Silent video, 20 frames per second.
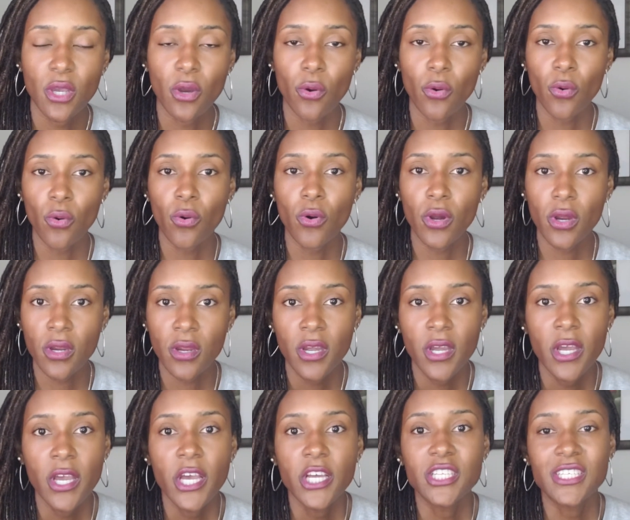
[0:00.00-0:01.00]
or
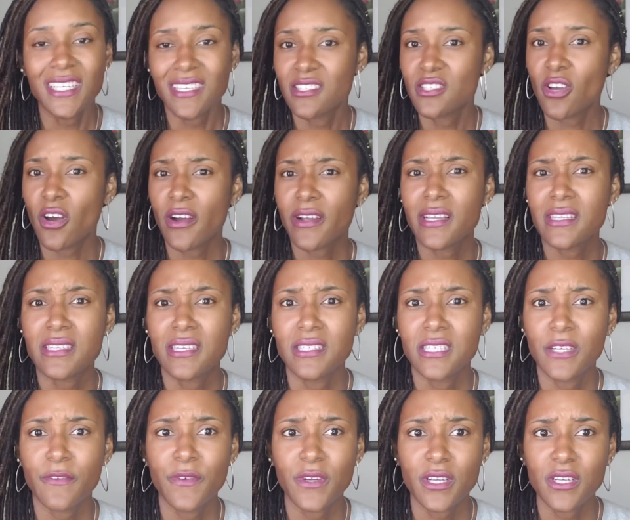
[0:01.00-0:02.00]
just talking to
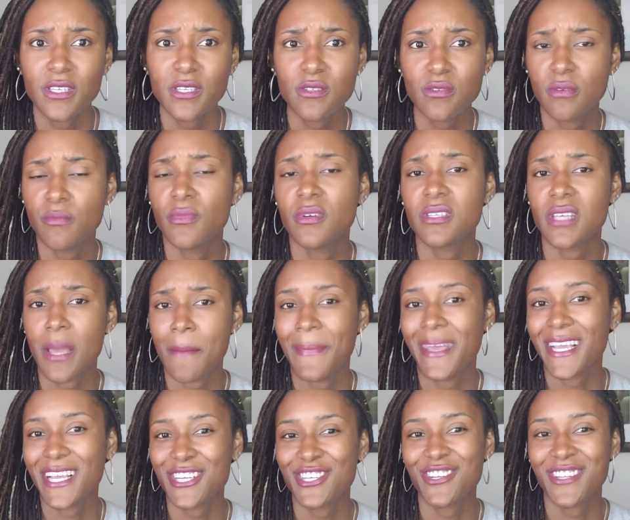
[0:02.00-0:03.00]
different consumers and
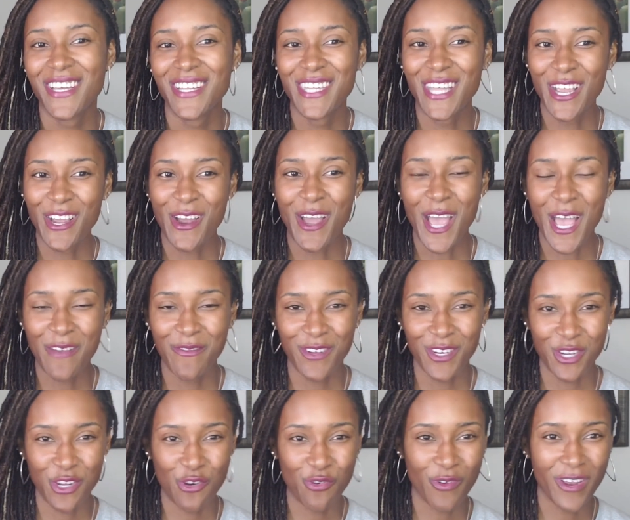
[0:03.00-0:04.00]
making sure that they are having
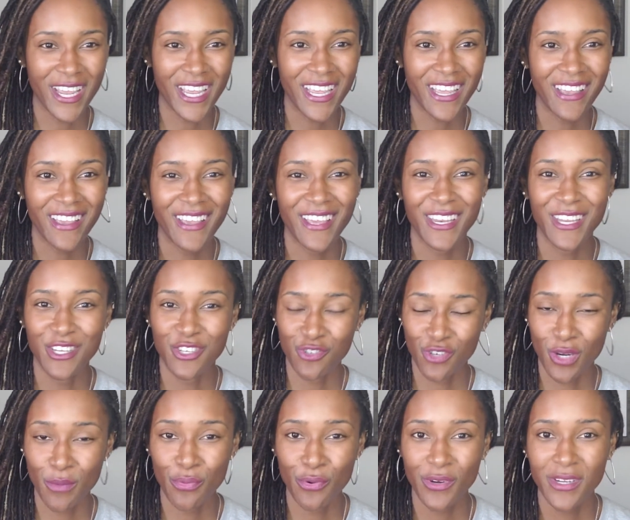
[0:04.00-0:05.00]
a great and
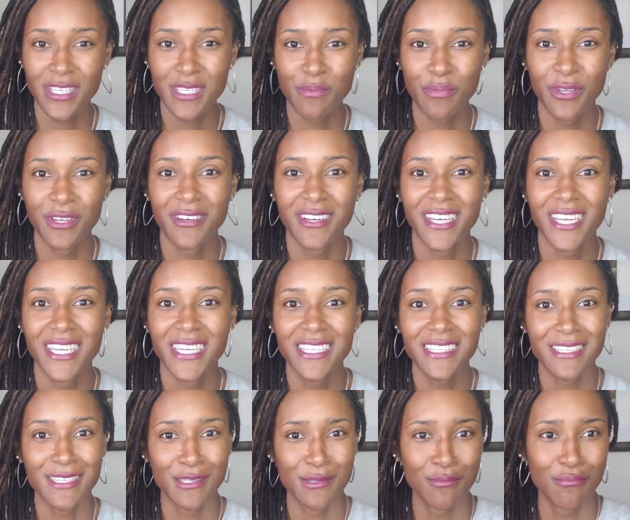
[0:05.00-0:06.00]
enjoyable
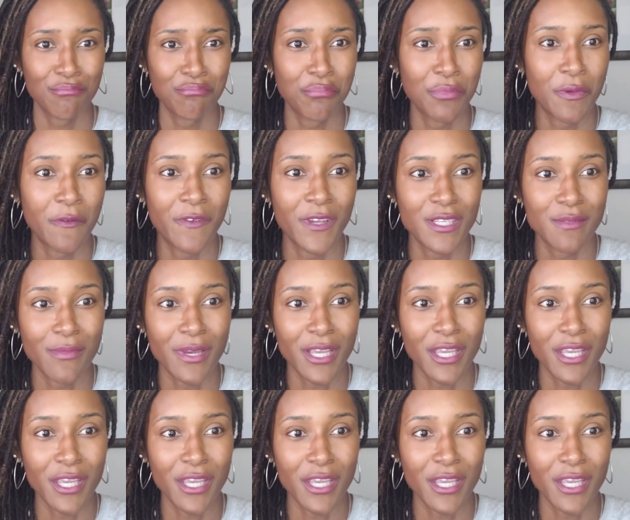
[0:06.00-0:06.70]
experience. Fix my